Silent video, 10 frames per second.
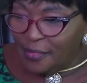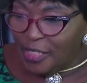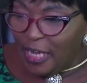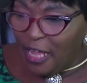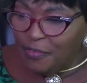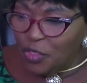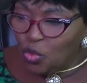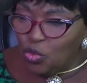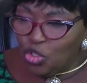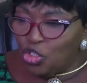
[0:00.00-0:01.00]
Life is too
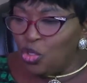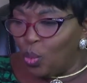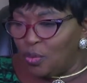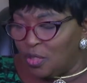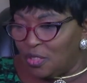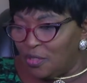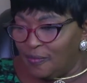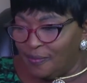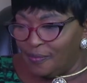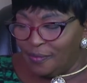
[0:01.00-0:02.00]
short
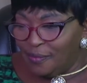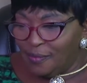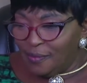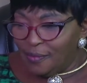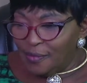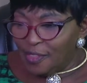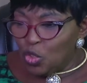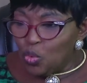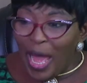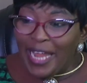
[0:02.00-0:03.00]
to
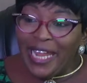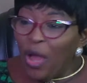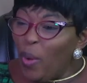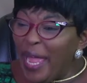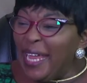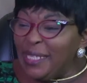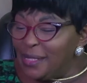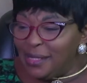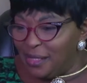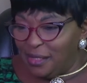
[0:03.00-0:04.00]
allow
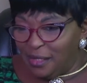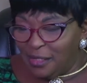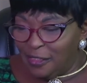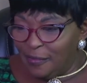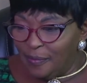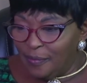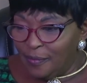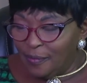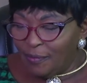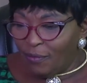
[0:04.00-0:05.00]
anything.
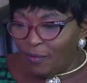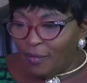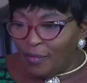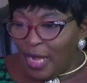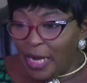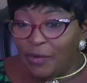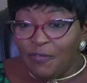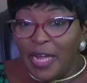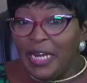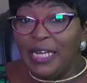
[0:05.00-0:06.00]
And
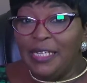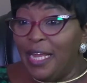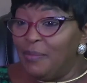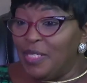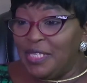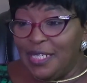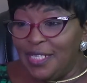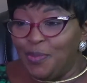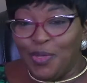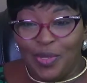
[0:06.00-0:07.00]
finally, let me say this,
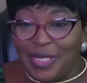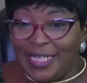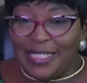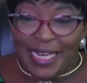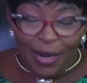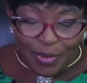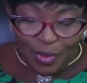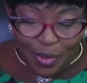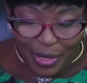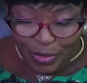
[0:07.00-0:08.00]
because I said
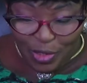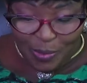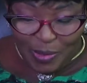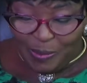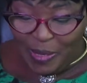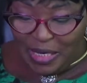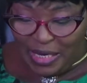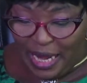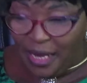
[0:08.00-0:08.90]
I'll just be spending I